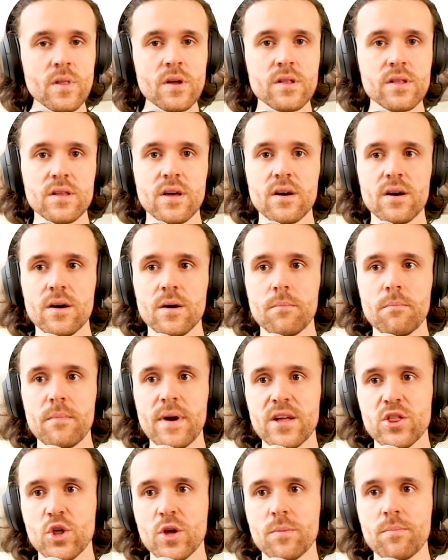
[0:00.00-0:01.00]
the
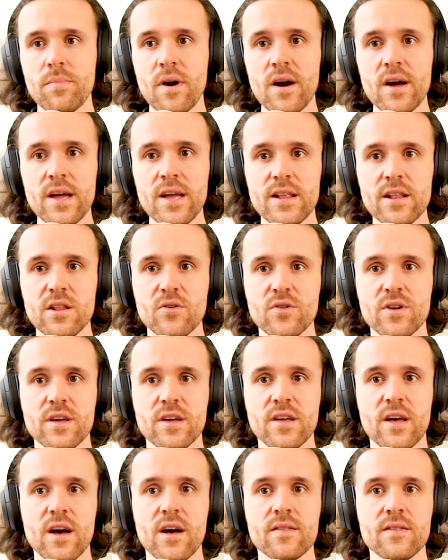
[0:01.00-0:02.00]
magic byte,
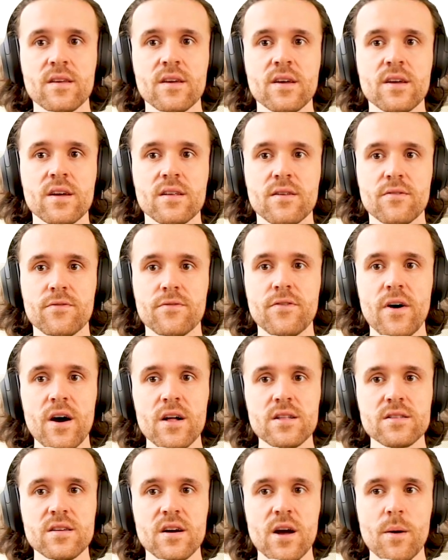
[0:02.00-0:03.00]
looking at the
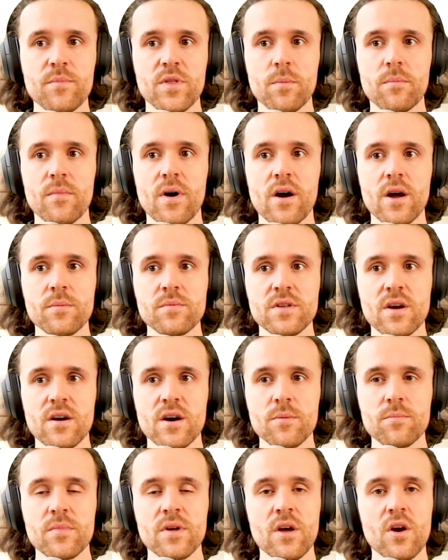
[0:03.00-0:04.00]
file type, the MIME
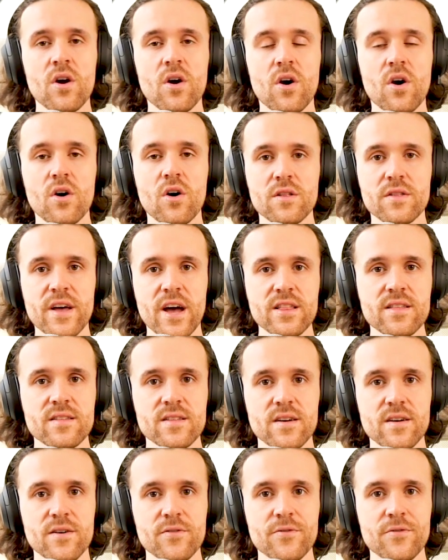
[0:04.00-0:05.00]
type, all that
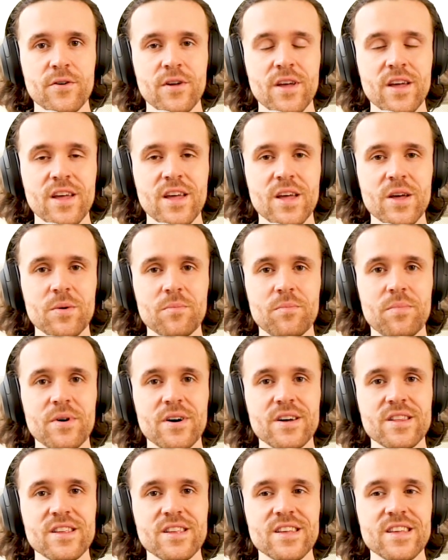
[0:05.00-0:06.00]
stuff,
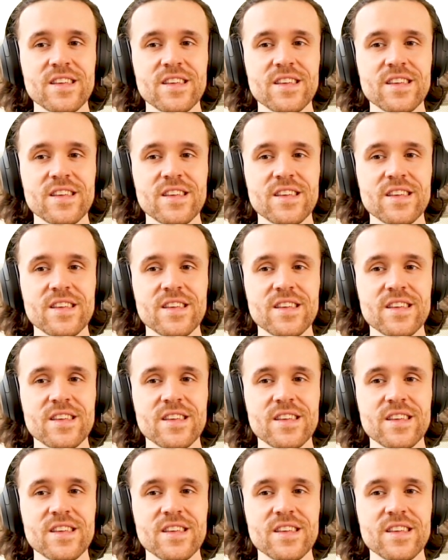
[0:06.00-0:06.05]
but